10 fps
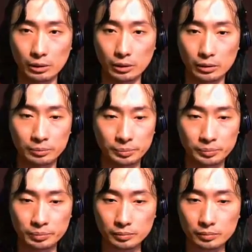this is
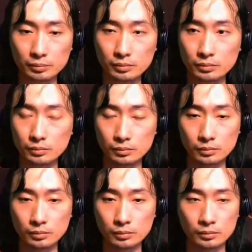not like
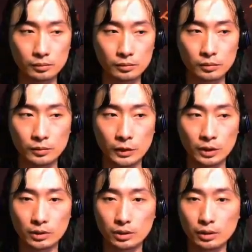a meta
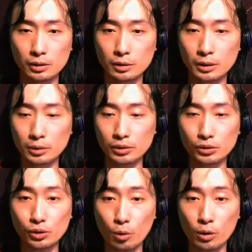breaker build, it's just
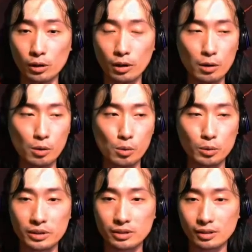something for fun,
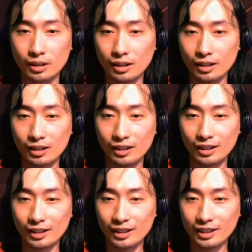okay?
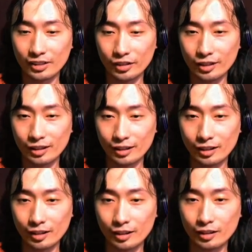And also,